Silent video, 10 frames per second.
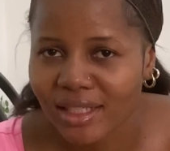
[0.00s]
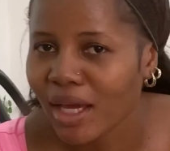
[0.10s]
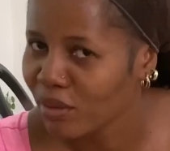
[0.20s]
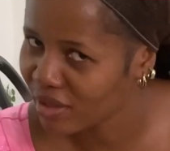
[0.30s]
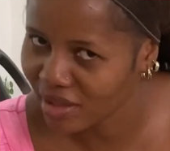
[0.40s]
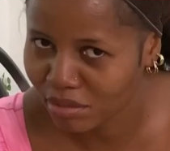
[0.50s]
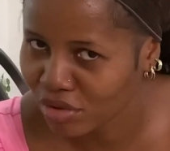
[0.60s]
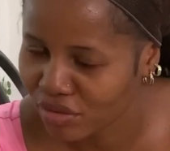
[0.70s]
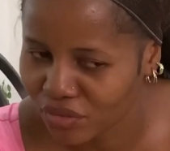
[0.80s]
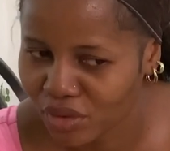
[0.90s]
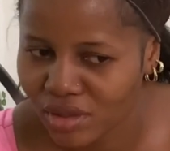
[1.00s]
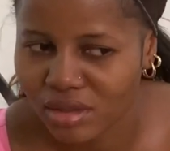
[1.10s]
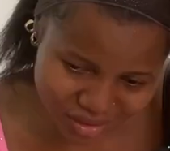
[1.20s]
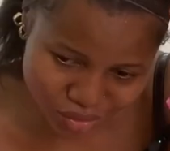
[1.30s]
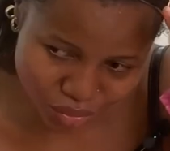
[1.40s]
I wasn't able to vote.
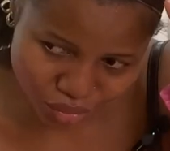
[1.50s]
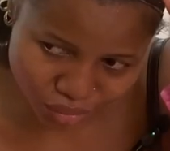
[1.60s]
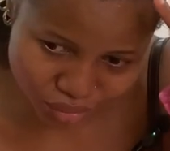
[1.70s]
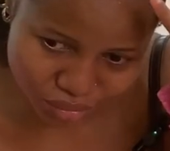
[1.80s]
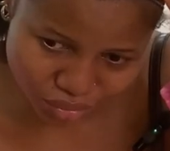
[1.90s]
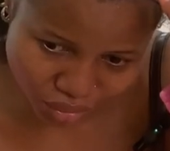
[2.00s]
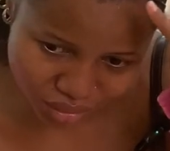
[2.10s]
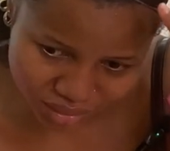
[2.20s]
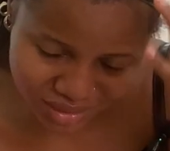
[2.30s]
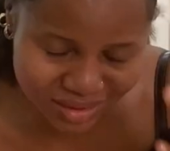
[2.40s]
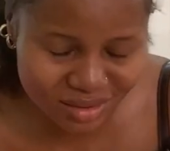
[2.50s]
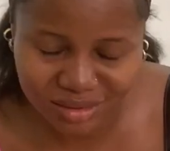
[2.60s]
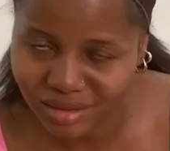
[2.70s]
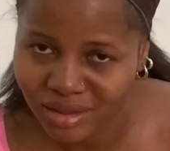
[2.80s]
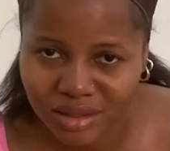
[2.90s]
This whole dogs
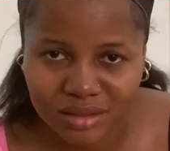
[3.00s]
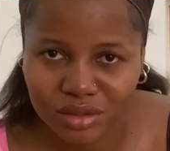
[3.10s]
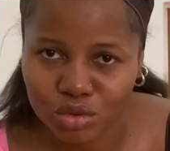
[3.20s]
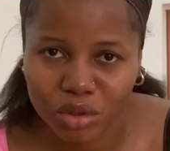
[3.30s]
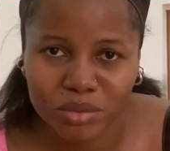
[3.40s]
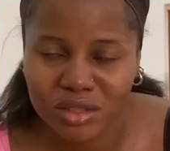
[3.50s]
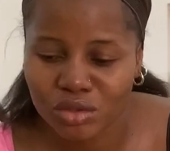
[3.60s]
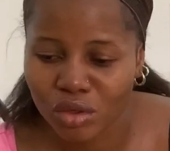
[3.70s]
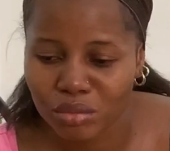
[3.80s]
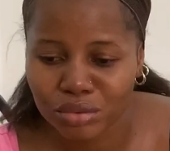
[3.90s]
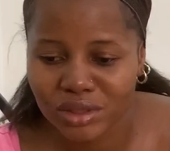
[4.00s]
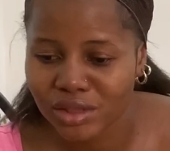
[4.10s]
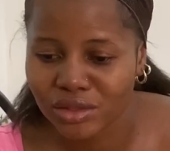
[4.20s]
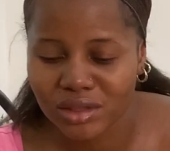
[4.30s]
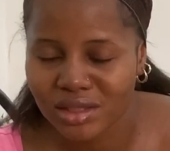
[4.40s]
disrupting some polling
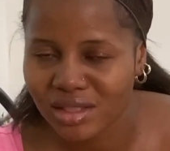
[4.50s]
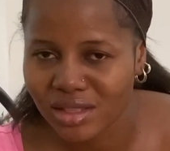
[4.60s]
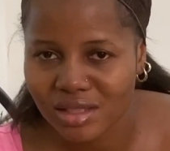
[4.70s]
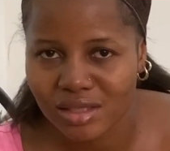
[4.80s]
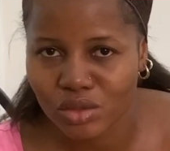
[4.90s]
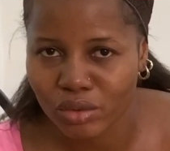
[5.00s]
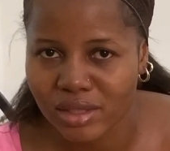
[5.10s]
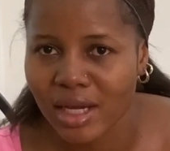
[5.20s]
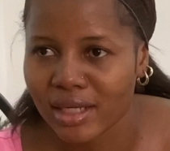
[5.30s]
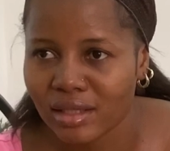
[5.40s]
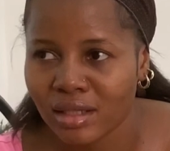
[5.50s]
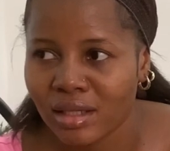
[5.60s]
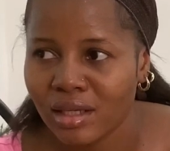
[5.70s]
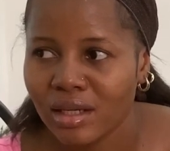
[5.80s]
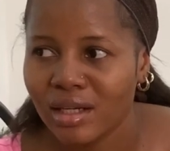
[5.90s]
units, it's so sad.
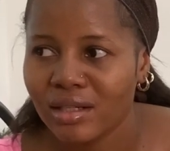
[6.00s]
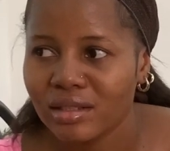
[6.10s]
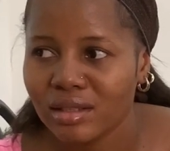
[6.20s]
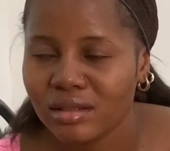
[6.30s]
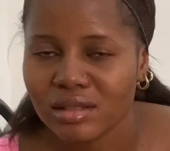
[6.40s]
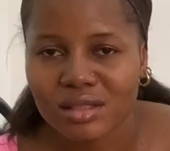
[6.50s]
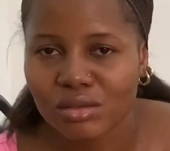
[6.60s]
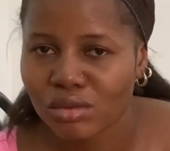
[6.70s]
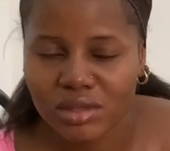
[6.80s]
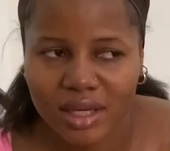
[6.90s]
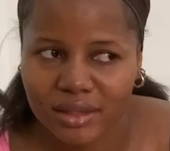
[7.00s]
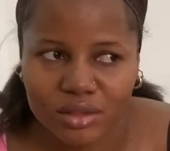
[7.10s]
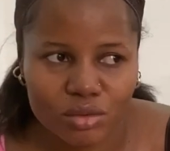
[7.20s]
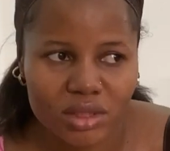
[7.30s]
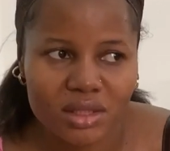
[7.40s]
It's so sad.
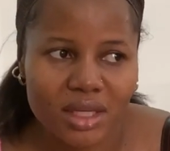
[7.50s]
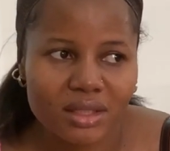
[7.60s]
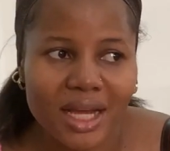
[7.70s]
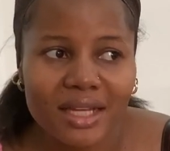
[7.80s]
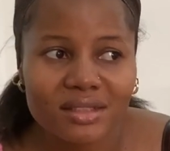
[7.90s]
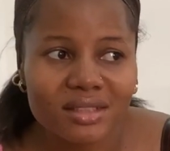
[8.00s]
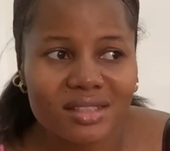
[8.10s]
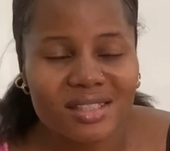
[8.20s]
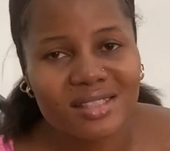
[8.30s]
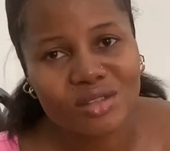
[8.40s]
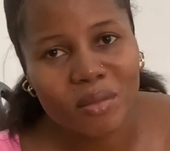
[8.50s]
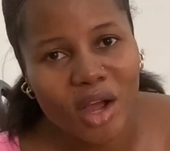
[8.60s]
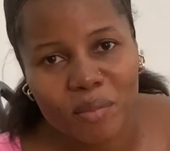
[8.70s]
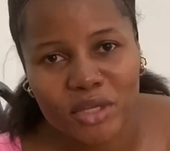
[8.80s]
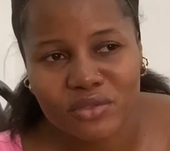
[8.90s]
It's really sad. It's
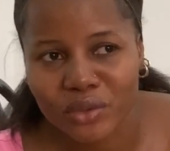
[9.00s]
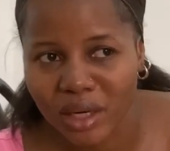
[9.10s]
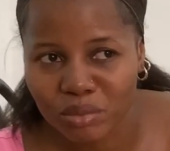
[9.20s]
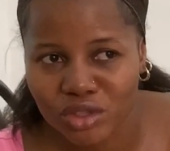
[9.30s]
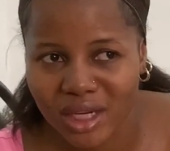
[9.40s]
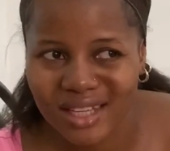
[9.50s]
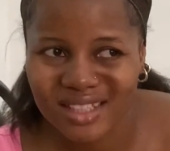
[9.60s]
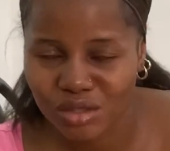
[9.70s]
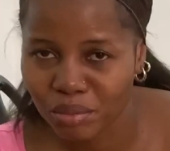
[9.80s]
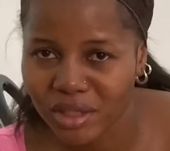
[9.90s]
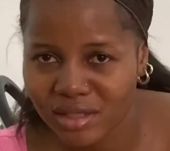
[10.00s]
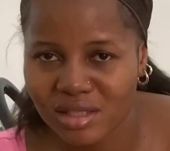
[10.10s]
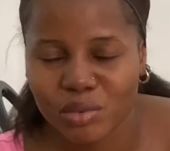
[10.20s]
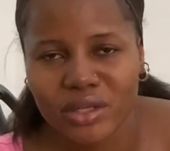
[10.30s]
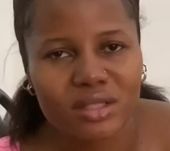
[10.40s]
somehow peaceful in Abuja in some
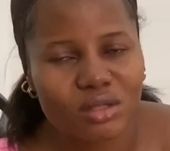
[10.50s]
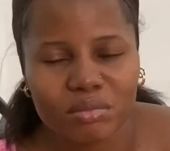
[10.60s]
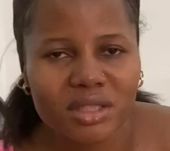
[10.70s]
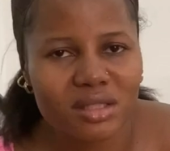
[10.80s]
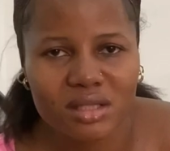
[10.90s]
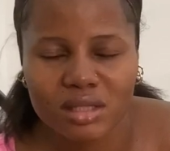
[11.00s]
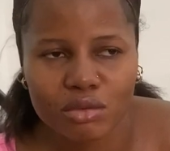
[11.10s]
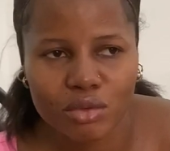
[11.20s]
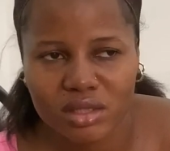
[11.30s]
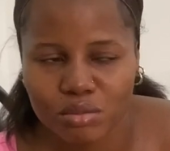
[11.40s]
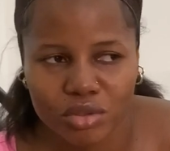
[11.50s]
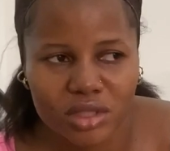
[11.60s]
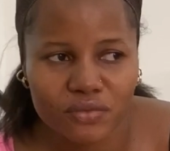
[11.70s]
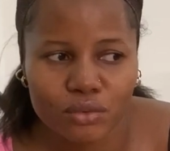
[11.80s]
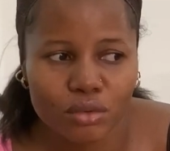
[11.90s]
places, but in some places it wasn't
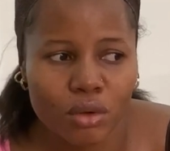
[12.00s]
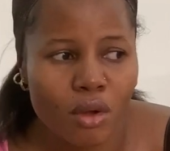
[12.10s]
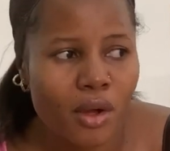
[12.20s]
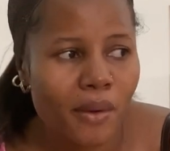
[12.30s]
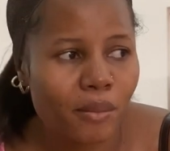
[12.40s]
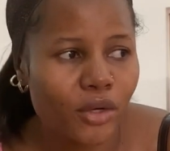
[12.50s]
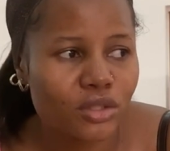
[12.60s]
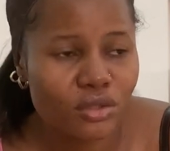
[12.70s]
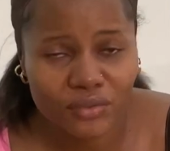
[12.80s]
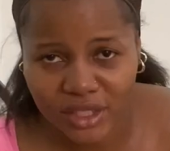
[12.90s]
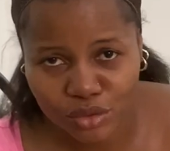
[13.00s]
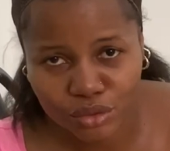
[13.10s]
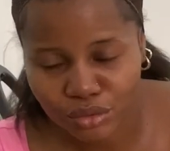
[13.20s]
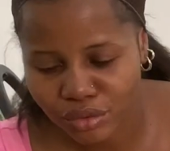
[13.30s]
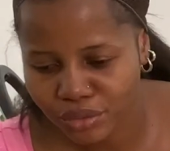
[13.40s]
peaceful. But so far, so
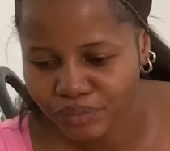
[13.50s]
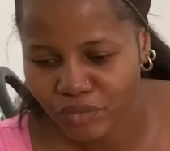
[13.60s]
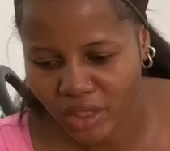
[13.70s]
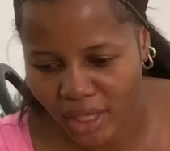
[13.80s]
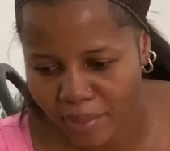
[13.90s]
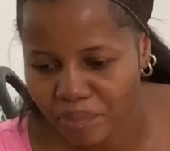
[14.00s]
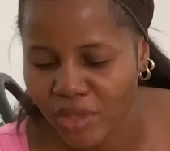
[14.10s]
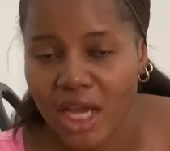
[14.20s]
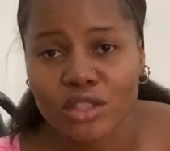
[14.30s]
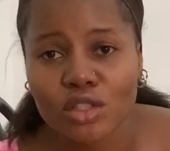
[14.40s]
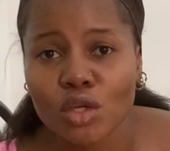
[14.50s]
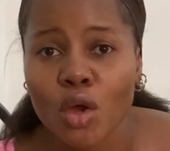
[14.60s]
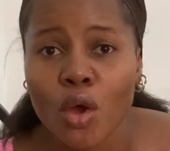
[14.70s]
good. Yeah, I just